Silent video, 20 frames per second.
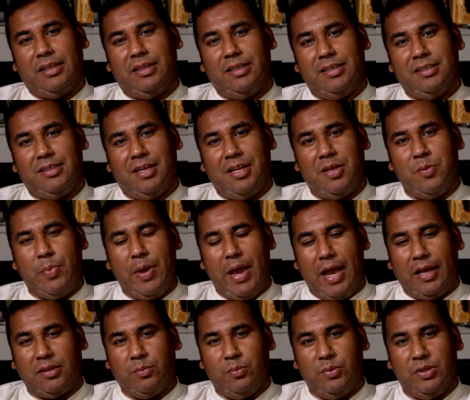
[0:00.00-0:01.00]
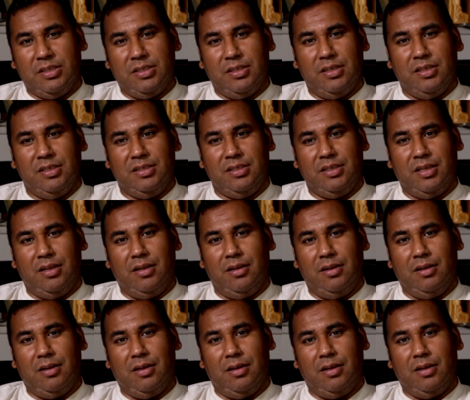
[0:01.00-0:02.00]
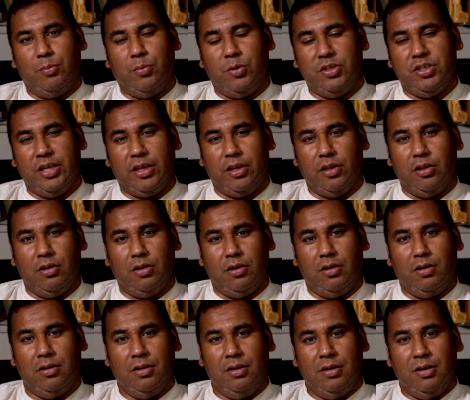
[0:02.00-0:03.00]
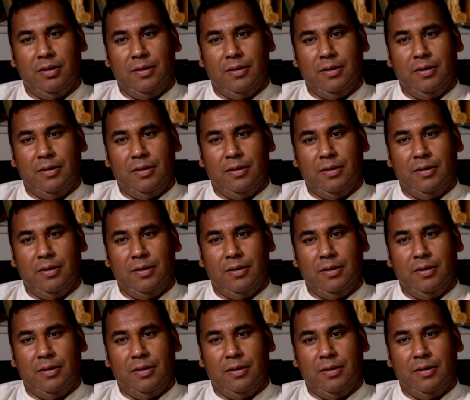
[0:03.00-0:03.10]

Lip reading: this that impact business, and in particular,